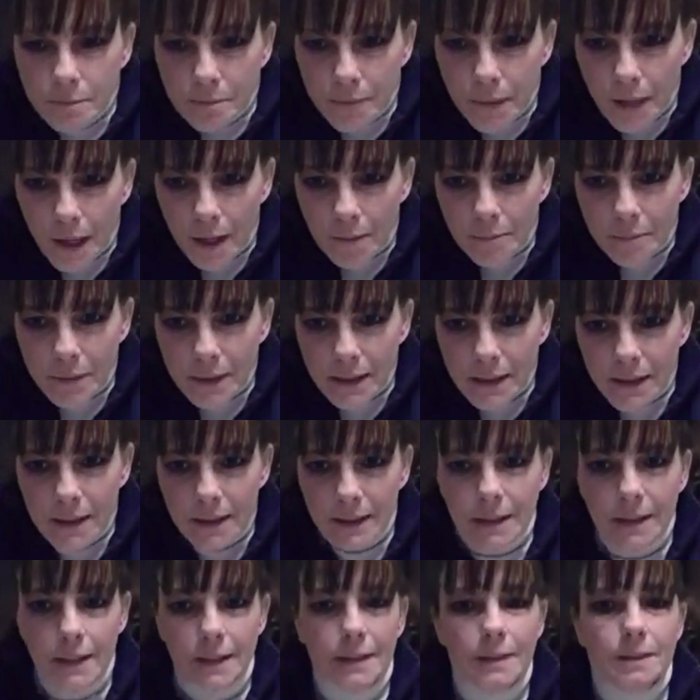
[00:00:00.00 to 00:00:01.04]
pop
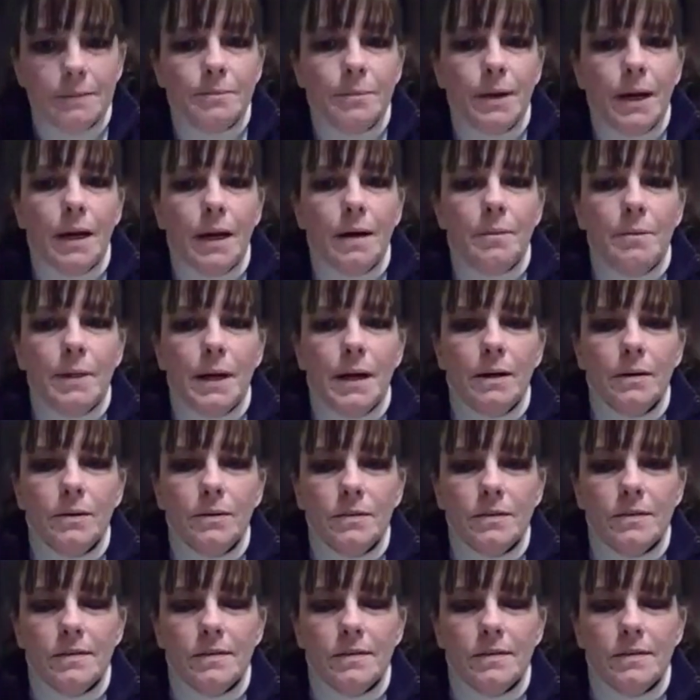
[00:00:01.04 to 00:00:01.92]
in and pop out.